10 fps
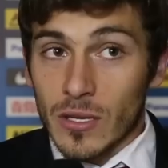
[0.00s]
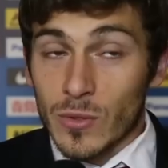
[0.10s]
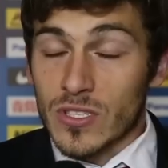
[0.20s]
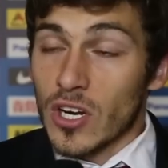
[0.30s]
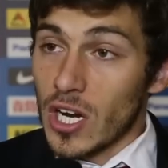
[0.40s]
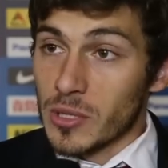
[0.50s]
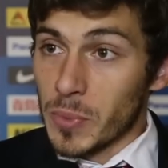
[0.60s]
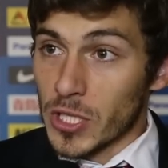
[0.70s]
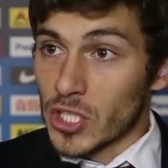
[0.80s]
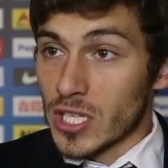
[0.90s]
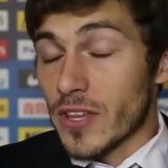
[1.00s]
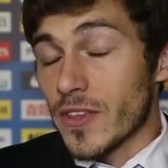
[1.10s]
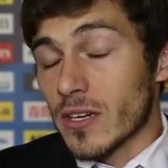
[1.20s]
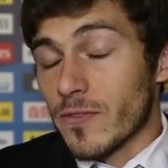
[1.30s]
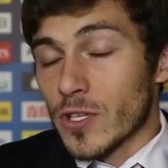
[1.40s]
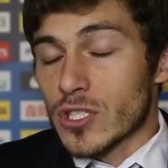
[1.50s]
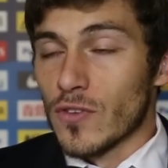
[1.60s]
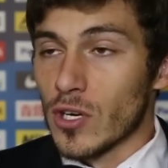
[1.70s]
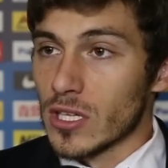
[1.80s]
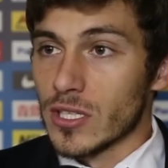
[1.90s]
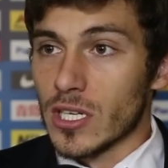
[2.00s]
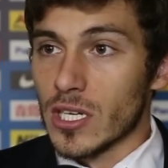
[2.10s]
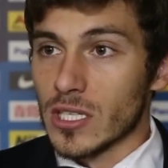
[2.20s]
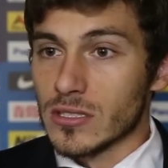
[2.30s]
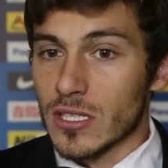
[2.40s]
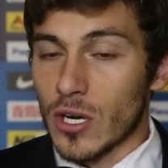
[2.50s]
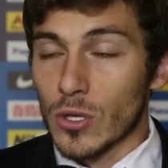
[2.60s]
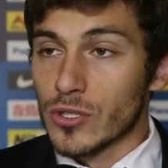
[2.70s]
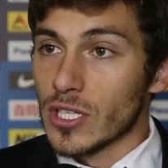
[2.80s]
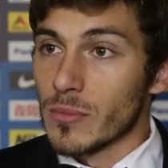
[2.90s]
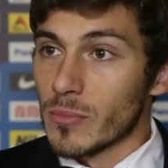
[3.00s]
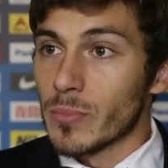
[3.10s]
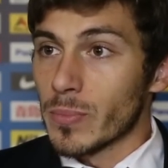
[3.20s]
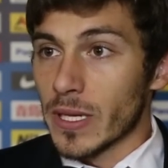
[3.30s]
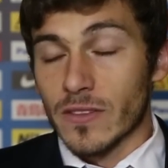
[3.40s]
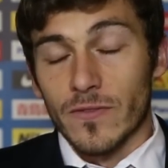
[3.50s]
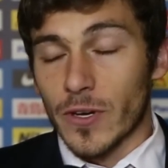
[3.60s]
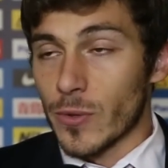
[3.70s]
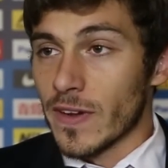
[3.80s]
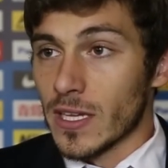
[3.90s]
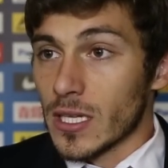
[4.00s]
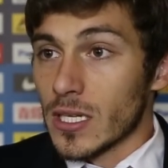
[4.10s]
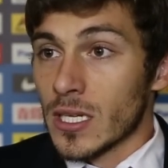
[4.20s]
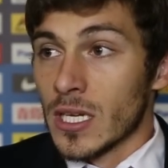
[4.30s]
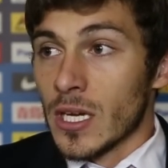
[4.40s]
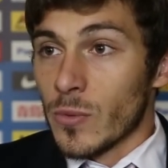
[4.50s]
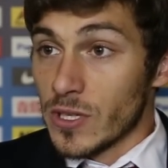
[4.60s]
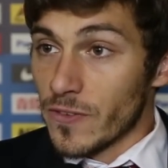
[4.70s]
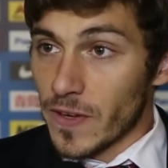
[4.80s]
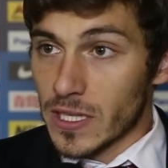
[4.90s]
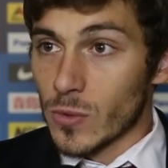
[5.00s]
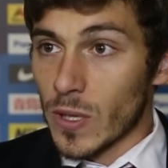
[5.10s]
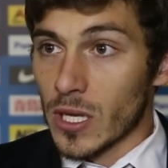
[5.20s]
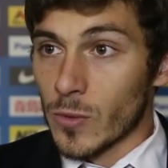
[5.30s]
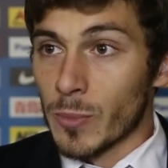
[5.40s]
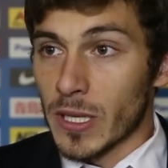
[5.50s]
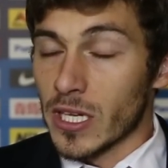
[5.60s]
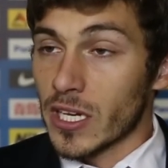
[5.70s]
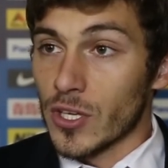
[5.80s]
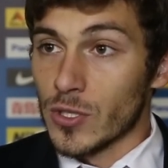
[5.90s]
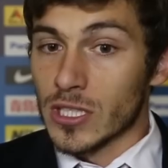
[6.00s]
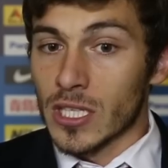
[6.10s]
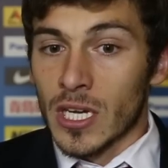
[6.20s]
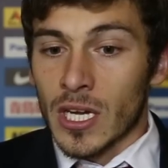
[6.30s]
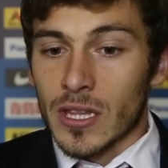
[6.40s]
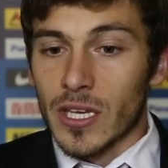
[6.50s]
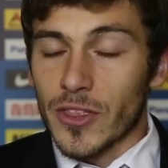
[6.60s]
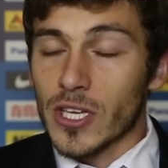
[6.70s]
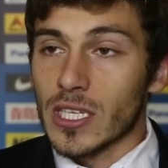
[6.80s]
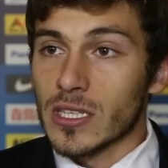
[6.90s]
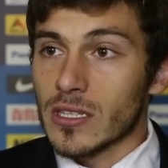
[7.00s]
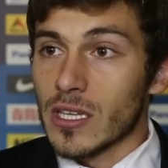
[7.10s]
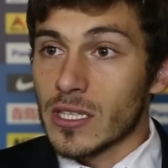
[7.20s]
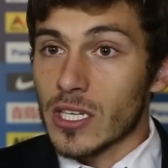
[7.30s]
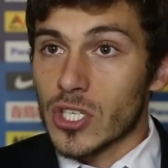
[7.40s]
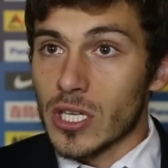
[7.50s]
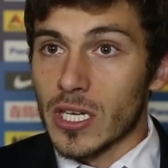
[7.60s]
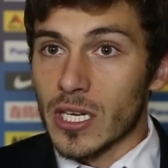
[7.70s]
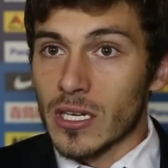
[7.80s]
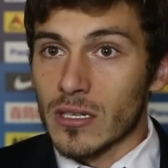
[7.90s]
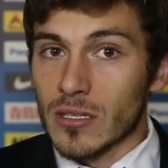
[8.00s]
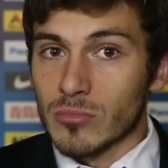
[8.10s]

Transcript: It was a hard pitch, and I think first of all the whole team played very well. We defended well, we played like a unit. The thing that actually